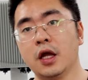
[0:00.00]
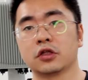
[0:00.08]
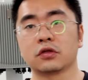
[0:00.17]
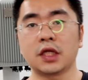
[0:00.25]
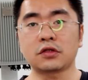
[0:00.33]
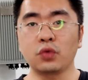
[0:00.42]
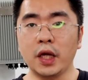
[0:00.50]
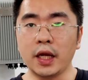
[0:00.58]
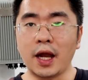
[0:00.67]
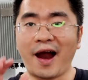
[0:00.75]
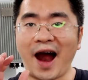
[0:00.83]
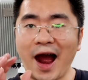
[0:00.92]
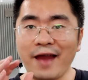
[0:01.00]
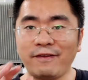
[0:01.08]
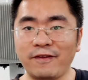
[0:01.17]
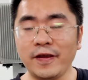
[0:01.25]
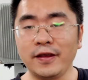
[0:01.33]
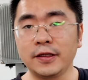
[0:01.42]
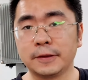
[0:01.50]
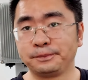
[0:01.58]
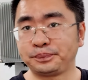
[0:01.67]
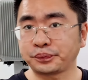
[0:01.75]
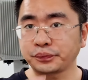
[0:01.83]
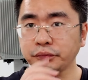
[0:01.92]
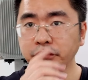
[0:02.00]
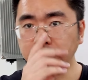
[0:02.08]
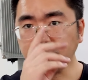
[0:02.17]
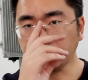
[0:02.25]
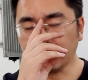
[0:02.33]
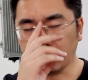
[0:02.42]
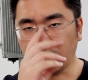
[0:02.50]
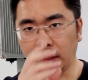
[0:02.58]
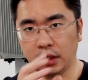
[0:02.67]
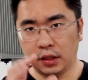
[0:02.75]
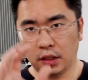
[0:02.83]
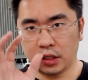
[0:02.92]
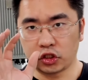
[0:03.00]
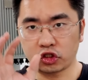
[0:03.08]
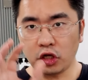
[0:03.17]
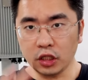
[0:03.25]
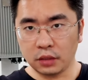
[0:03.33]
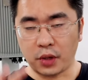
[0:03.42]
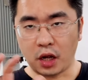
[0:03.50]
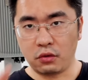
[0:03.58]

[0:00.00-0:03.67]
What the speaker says: So that's why I think solar